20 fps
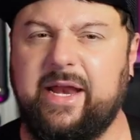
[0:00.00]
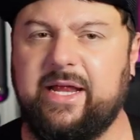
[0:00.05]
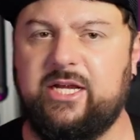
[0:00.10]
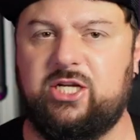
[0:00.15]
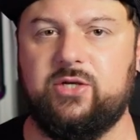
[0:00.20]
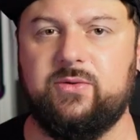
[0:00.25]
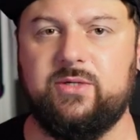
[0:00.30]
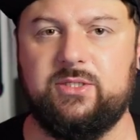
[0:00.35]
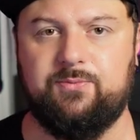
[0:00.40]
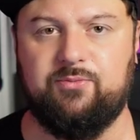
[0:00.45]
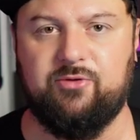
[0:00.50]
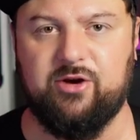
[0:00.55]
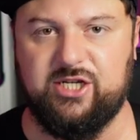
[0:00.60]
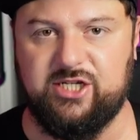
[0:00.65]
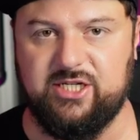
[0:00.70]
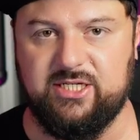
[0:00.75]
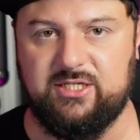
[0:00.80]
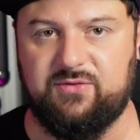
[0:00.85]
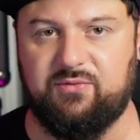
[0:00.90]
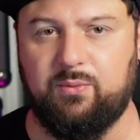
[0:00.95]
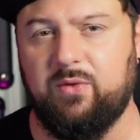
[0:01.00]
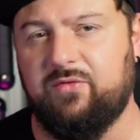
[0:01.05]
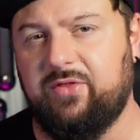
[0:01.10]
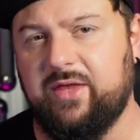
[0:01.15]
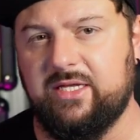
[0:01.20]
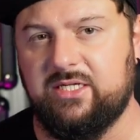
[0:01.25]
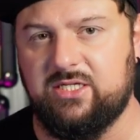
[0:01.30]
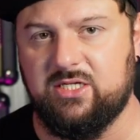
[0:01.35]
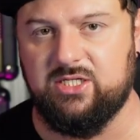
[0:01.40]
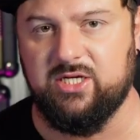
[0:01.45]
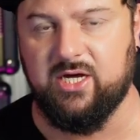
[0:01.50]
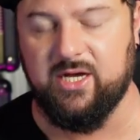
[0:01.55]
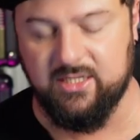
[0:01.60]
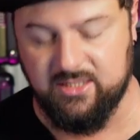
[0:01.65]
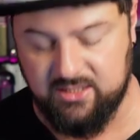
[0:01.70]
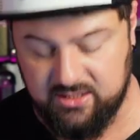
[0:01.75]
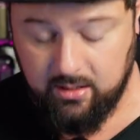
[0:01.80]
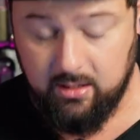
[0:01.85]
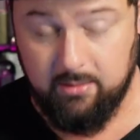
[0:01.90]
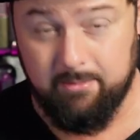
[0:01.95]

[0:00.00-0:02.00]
issue is bridges with these guitars.